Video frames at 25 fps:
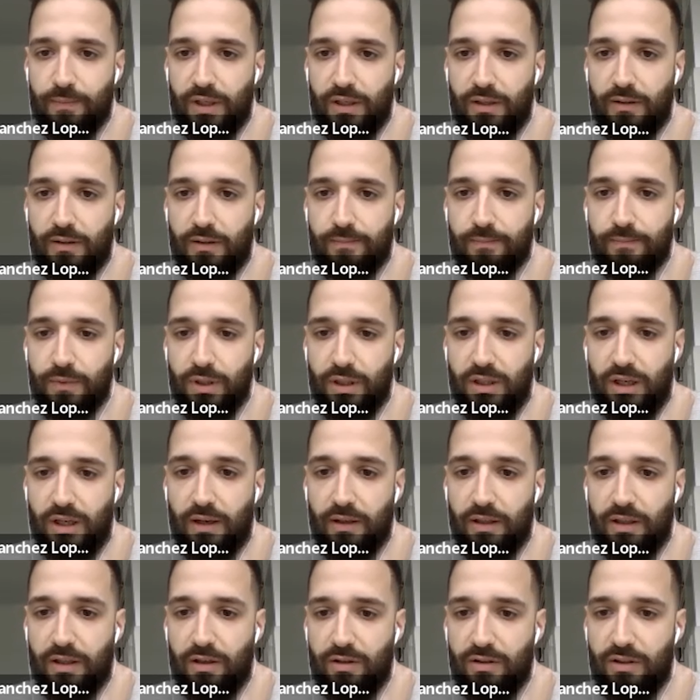And
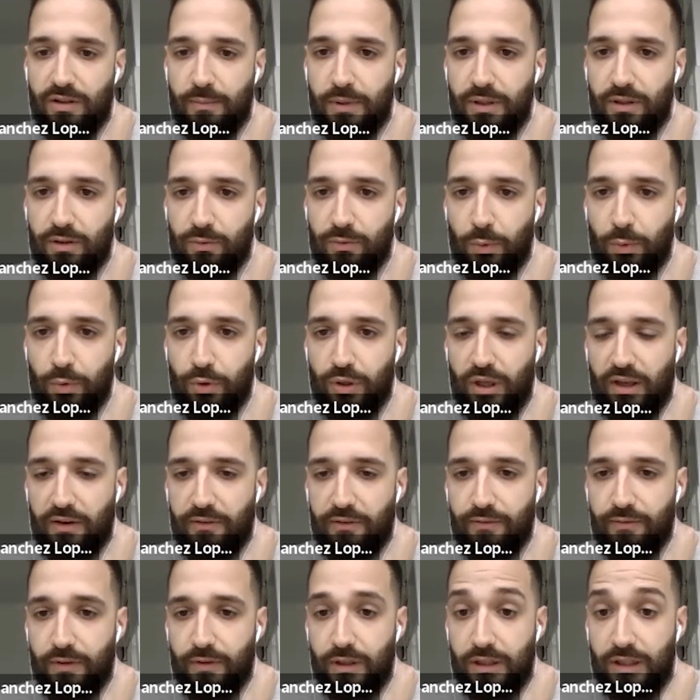yeah, here in the middle, we will
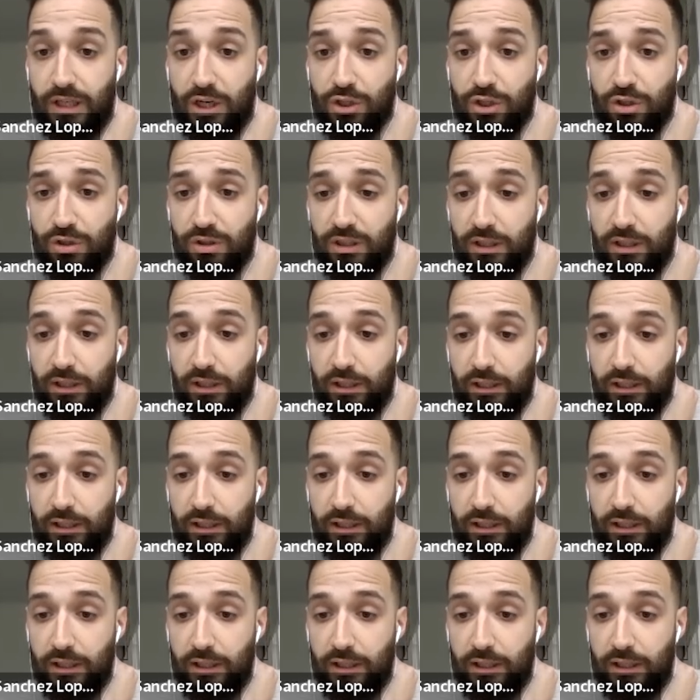have kination.